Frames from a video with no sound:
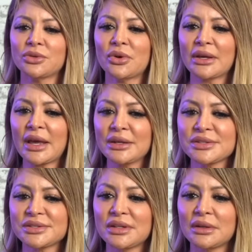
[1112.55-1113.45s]
You know, I kind
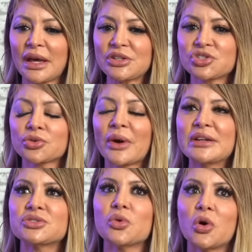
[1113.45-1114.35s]
of see, I try
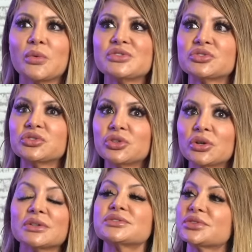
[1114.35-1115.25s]
to always
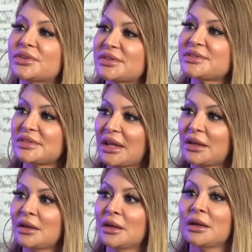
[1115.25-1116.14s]
look to this
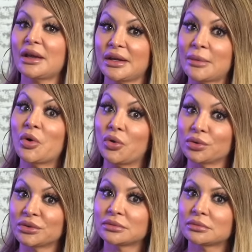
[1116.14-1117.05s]
date, and I'm
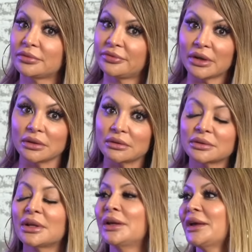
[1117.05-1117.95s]
old, fucking
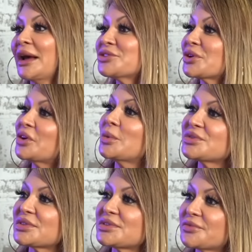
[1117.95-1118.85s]
old. I try to
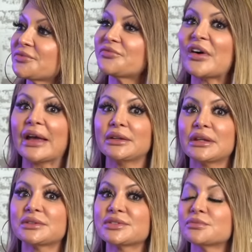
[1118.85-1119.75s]
always just find
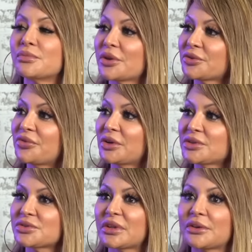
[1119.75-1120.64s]
like this mother
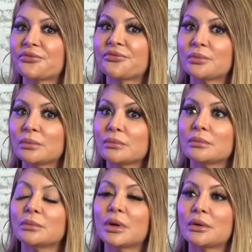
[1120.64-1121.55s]
figure to
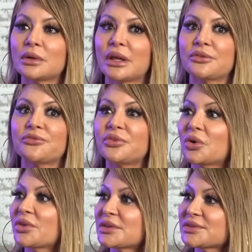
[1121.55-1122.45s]
like
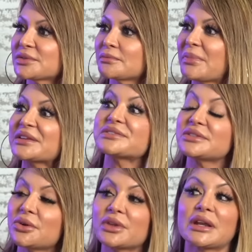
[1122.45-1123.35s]
fill this
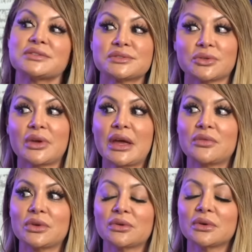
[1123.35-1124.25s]
vacío that I still
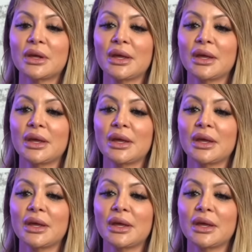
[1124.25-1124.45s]
have, you know?